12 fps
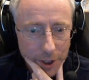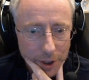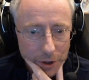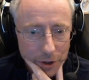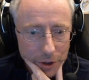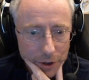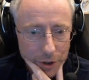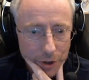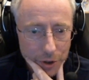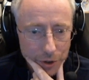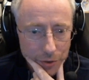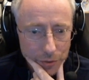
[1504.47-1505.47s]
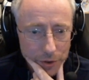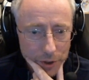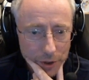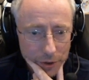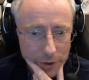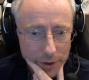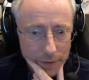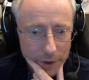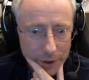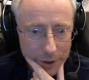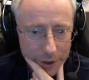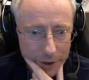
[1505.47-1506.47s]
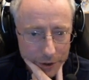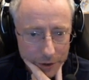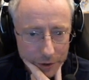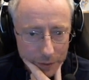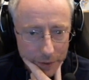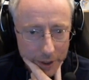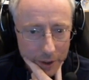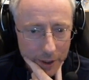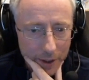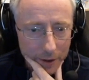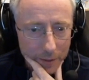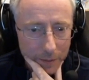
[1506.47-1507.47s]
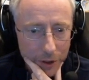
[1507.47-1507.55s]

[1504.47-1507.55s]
interest, 2 Center Chief Garcias, a Reader Gallum,